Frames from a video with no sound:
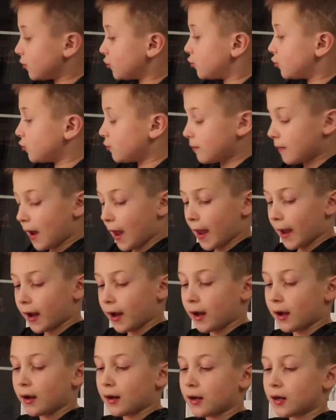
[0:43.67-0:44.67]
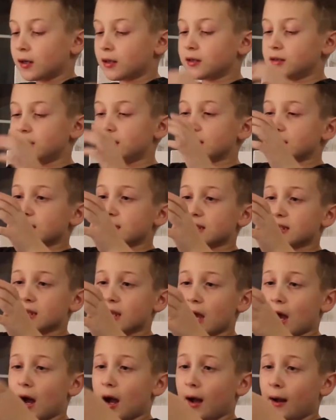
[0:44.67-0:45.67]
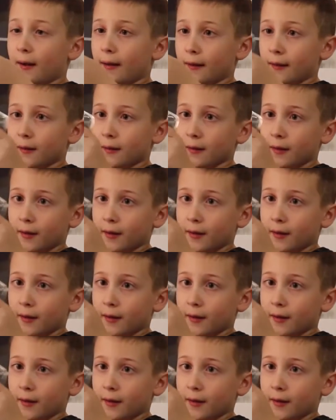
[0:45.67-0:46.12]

to make this guy.